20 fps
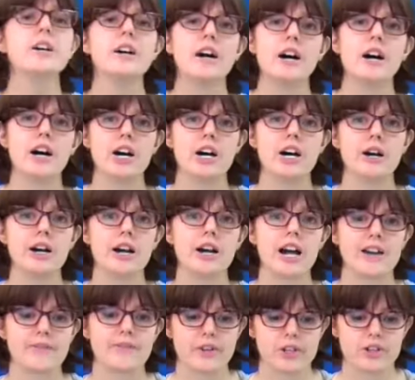
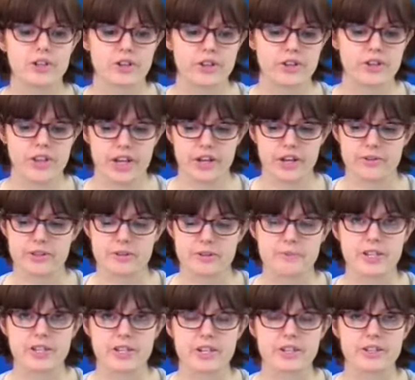having a look at those,
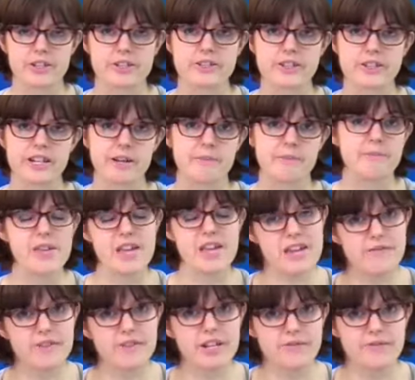because
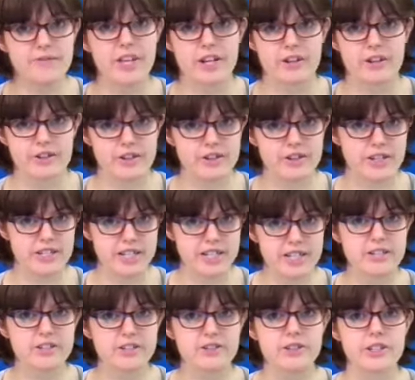even if they are not
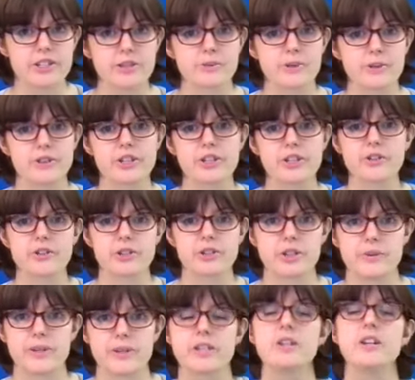identical to the one that you're
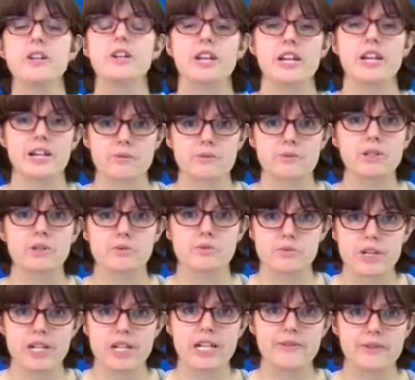doing, it will
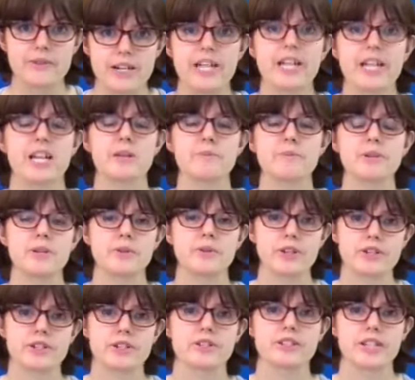really, really help you
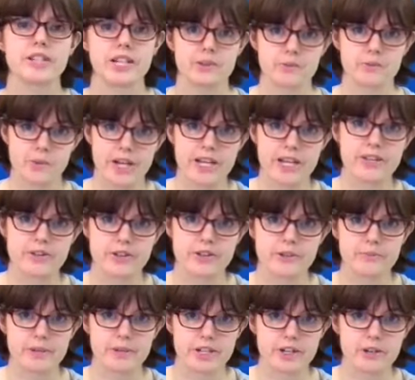understand where you can
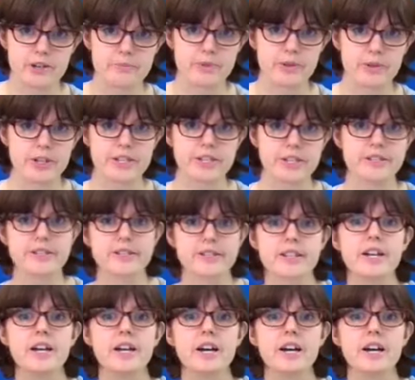pick up points,